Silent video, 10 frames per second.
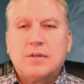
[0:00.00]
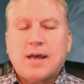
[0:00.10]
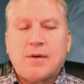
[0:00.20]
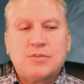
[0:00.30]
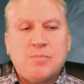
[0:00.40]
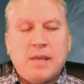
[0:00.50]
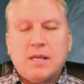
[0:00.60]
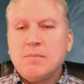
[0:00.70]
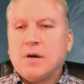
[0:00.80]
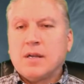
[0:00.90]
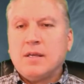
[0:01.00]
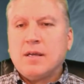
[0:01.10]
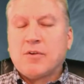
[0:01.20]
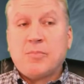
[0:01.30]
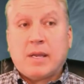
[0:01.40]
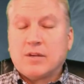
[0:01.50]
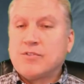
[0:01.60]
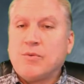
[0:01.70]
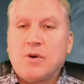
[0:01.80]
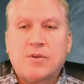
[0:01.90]
I was making money. I was making
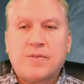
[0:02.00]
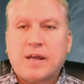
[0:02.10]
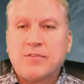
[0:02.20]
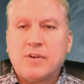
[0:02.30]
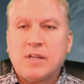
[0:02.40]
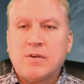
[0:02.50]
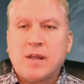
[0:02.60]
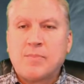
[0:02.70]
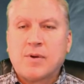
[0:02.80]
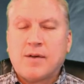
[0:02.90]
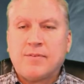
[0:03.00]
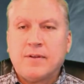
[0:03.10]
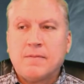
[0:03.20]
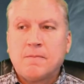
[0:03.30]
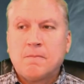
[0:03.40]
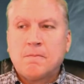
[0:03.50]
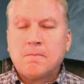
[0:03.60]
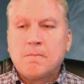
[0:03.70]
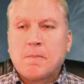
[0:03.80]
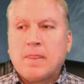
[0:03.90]
$200,000 a year net profit.
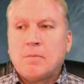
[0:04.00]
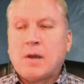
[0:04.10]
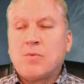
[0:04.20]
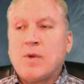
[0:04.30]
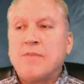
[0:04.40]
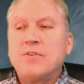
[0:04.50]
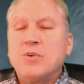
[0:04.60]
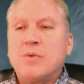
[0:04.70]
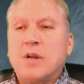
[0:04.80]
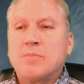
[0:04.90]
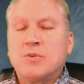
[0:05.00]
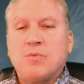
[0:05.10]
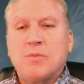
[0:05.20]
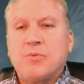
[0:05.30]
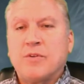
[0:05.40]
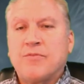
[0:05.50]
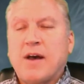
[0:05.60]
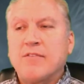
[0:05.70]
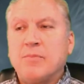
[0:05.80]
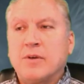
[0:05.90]
My revenue went up to
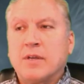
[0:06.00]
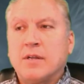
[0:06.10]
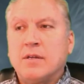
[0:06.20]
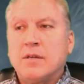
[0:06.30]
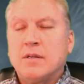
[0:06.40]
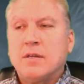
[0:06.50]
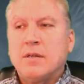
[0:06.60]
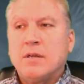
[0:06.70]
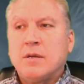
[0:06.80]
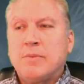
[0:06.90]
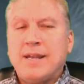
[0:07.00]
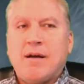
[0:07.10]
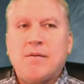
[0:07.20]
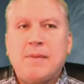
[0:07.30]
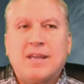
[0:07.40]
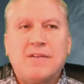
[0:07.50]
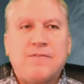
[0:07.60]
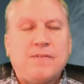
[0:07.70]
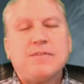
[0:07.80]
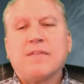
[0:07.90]
$1.5 million, but now I'm making
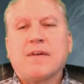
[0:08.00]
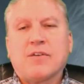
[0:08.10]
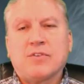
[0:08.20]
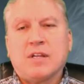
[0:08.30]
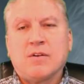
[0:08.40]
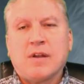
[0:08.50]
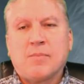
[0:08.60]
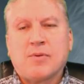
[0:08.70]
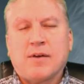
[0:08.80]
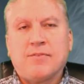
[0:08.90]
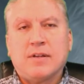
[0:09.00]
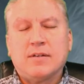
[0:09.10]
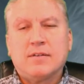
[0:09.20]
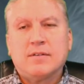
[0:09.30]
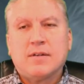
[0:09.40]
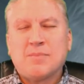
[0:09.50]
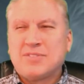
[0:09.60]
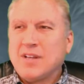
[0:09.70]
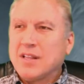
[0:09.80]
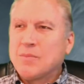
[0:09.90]
$50,000 a year net profit. I'm
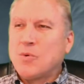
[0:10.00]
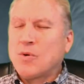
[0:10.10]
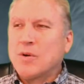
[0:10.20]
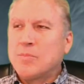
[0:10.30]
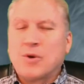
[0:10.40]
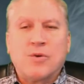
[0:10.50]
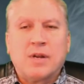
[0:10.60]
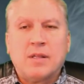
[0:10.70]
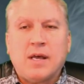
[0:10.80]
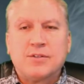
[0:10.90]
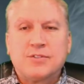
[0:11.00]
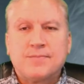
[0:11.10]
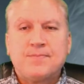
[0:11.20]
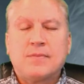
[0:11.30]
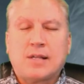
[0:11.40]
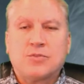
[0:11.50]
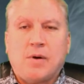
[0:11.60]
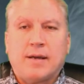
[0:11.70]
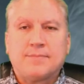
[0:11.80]
selling more, but earning less. That's why.